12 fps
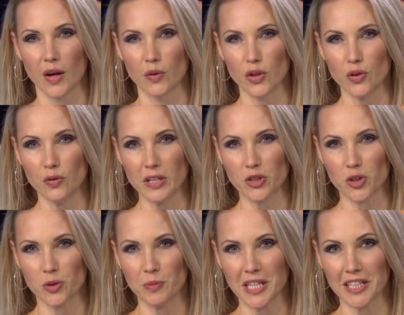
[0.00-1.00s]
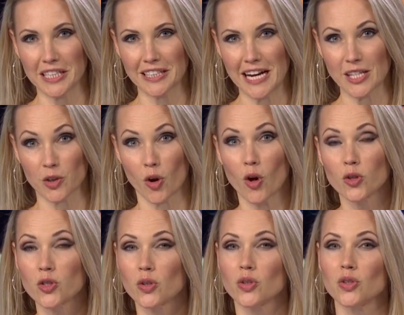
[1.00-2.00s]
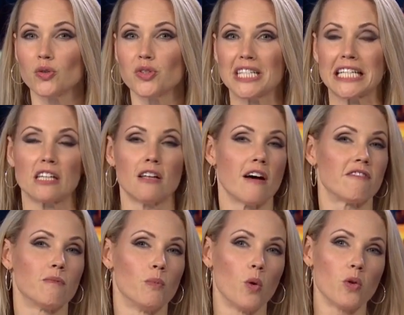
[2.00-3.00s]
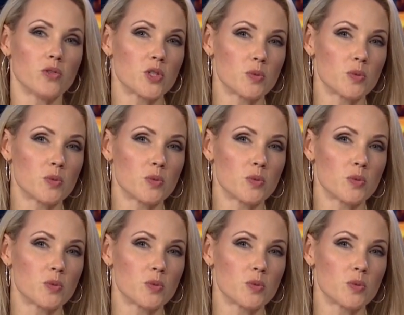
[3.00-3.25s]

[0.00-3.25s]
Well, UV germ killing lights are also used to kill off mold